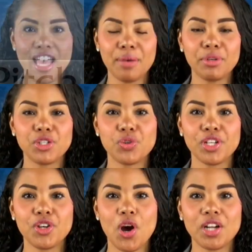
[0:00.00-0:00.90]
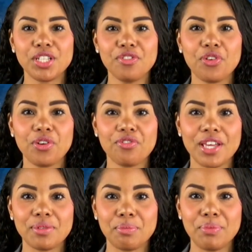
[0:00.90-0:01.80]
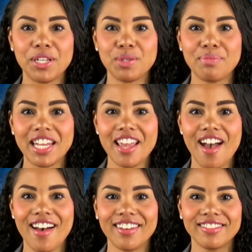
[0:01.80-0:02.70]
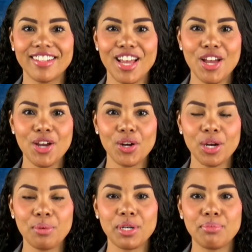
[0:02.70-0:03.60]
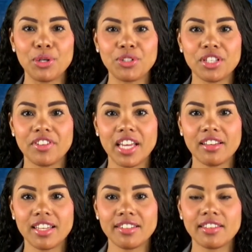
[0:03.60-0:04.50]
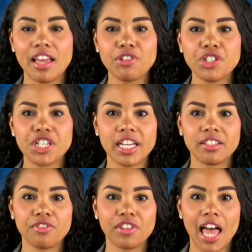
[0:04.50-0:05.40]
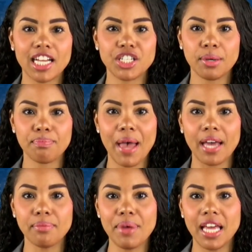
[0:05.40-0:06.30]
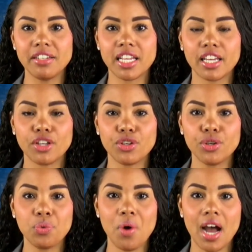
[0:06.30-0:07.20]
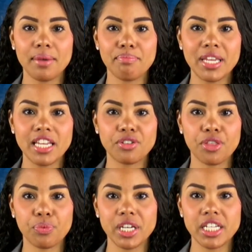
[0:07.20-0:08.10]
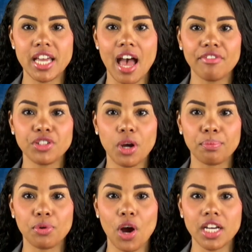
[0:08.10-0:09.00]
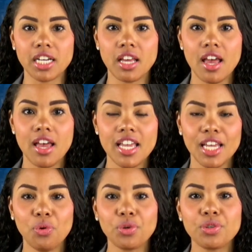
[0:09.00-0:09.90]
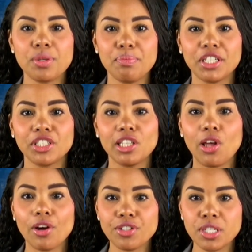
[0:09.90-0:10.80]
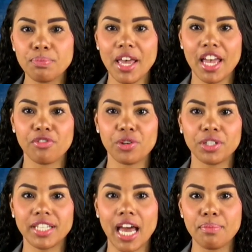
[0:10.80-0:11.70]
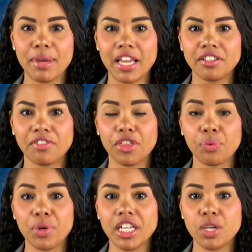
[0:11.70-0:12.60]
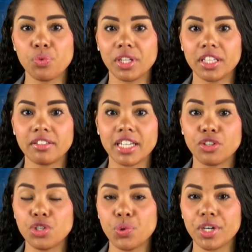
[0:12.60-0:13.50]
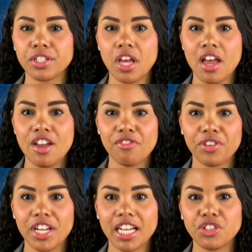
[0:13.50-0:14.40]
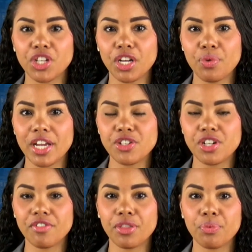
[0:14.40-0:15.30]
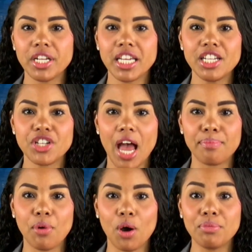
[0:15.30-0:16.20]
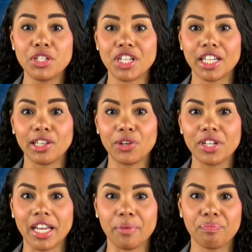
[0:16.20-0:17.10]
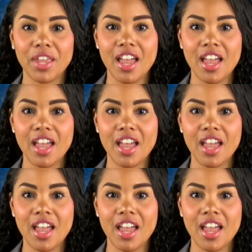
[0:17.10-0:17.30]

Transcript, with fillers: I'm Katrina Cotton for InvestmentPitch Media. Urbanimmersive Inc. is leveraging its flagship patent pending UI Meet 3D avatar product in order to build the largest behavioral database of 3D real estate tours for the next generation of 3D chatbot machine learning.